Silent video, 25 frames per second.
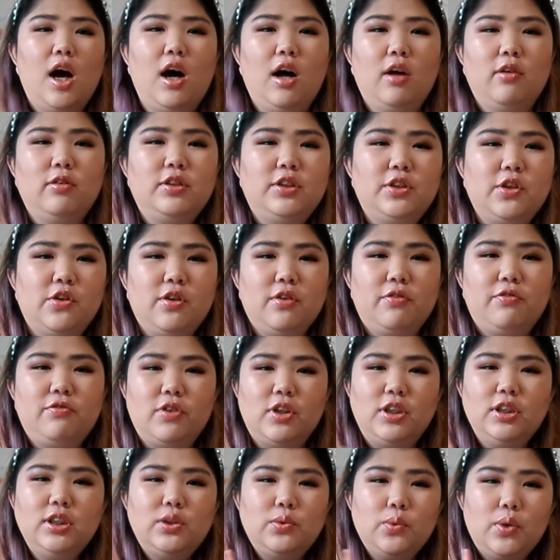So the
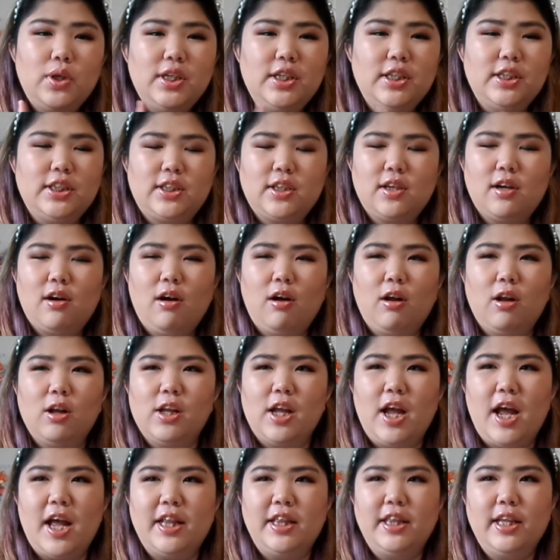first one is called
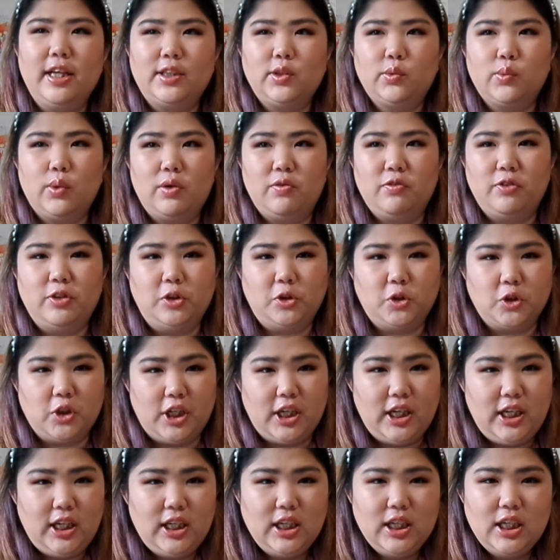"And That's Why We
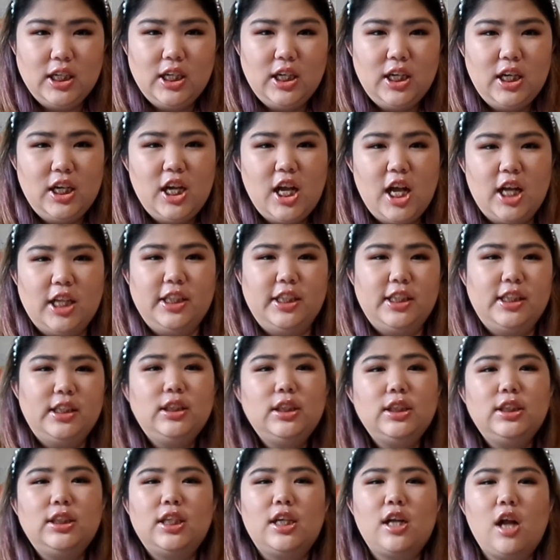Drink," and this
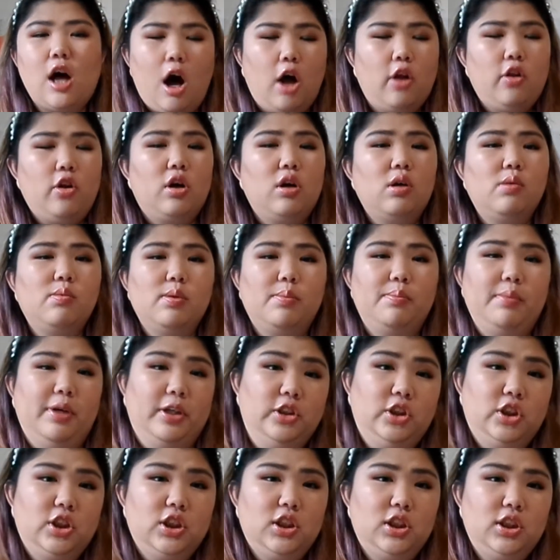is an honorable
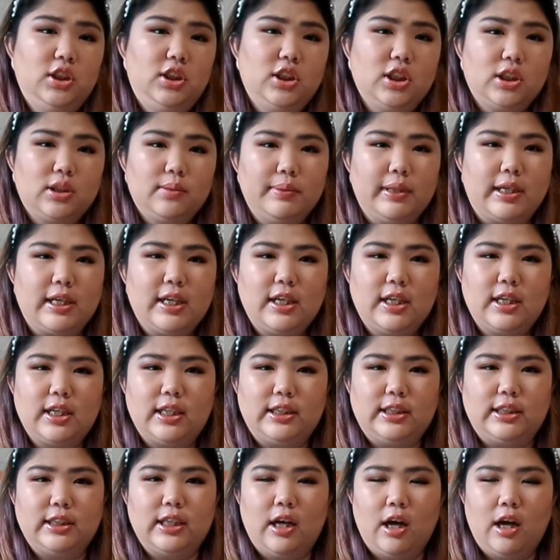mention just because